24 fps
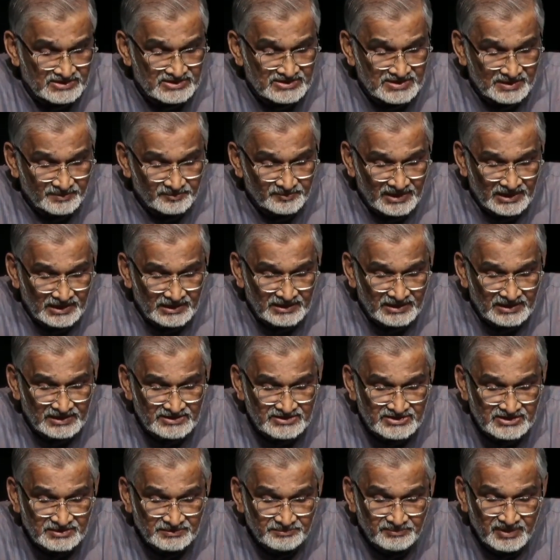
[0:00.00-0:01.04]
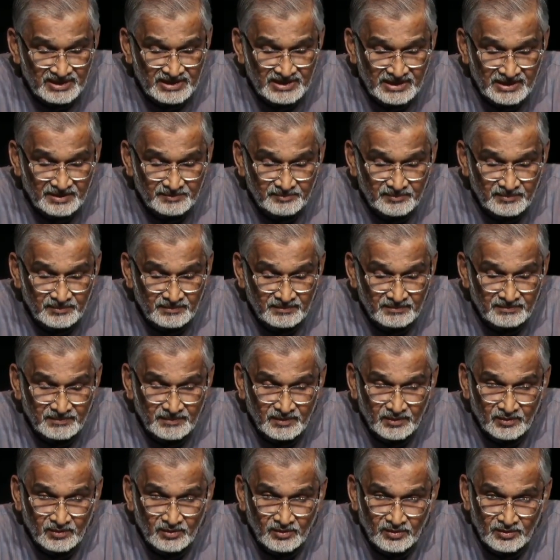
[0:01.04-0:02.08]
Jamnalalji became
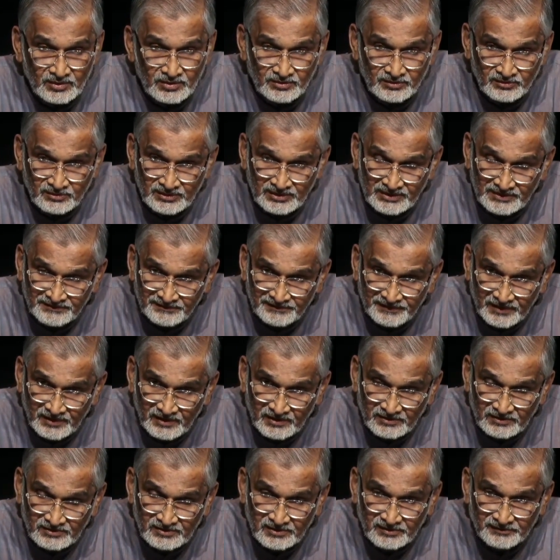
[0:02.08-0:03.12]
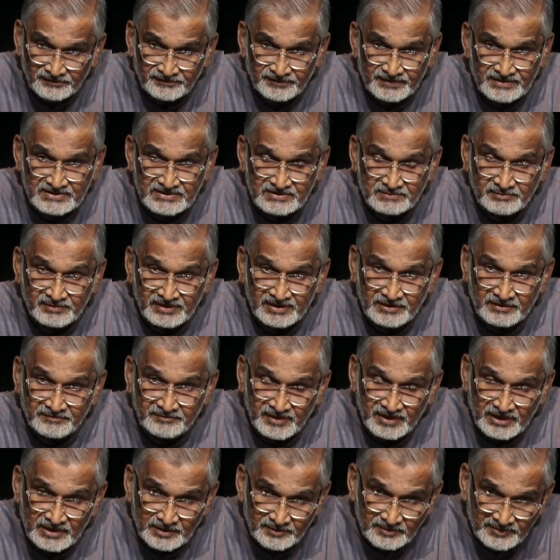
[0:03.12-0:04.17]
not only a philanthropist, but he
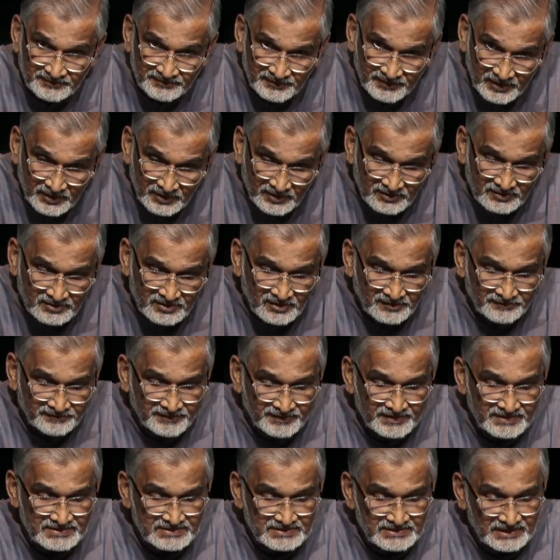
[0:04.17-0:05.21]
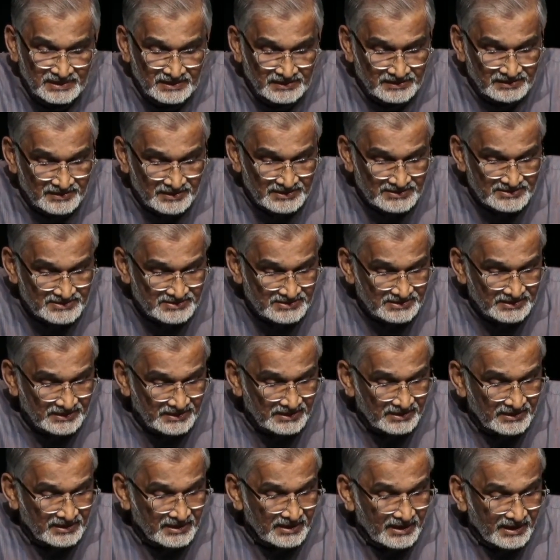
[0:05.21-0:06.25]
became a philanthropist, a trustee,
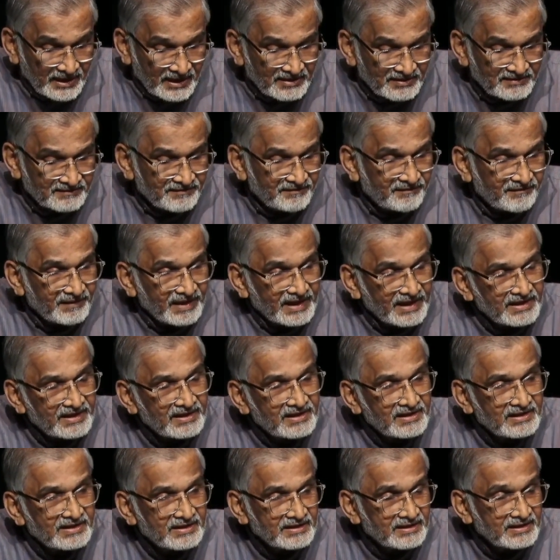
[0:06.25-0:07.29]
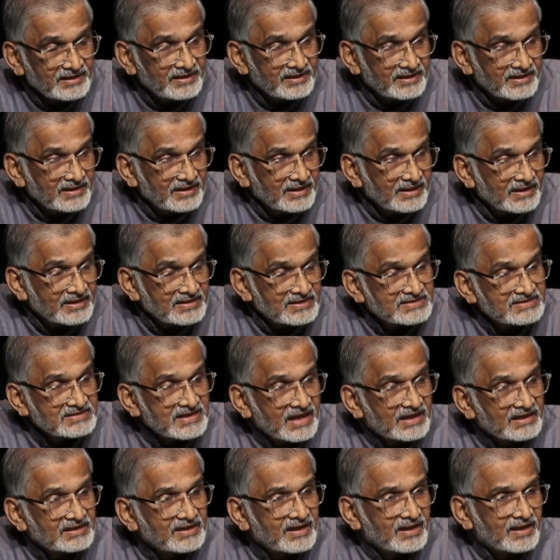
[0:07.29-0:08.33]
and finally, a
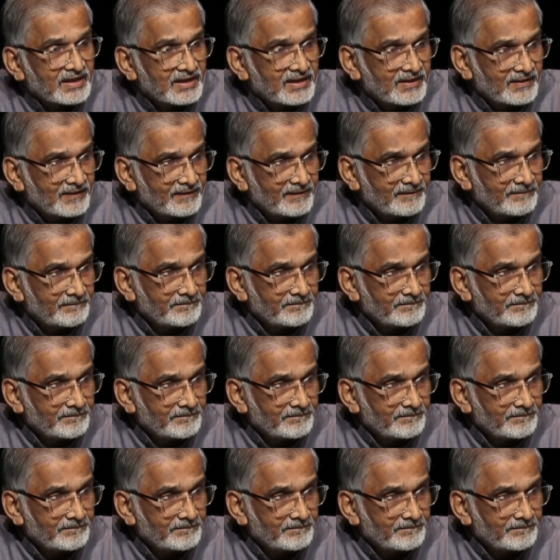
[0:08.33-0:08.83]
sadhaka.